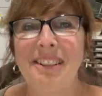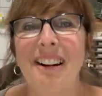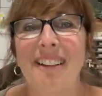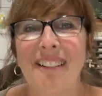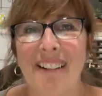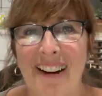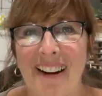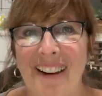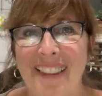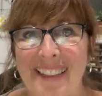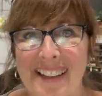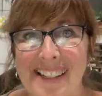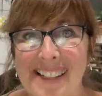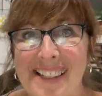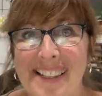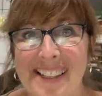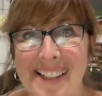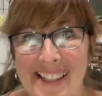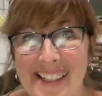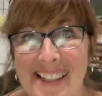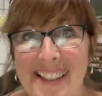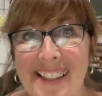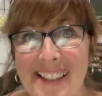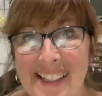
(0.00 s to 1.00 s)
you know how this
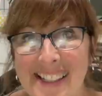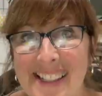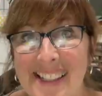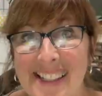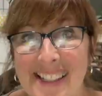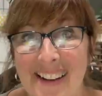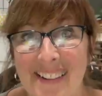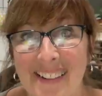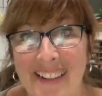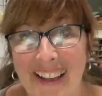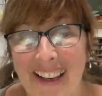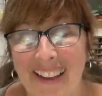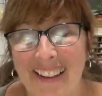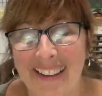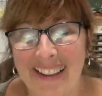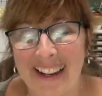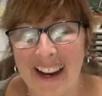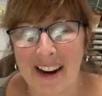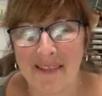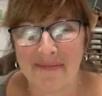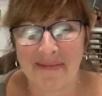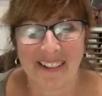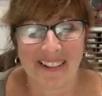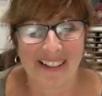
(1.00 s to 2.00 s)
is this is how Kelly
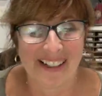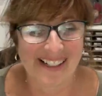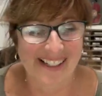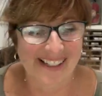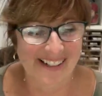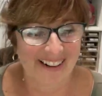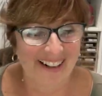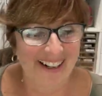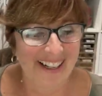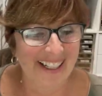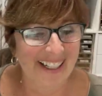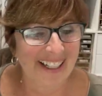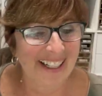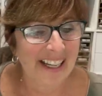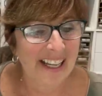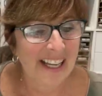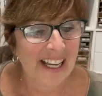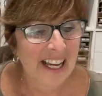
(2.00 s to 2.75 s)
operates, right?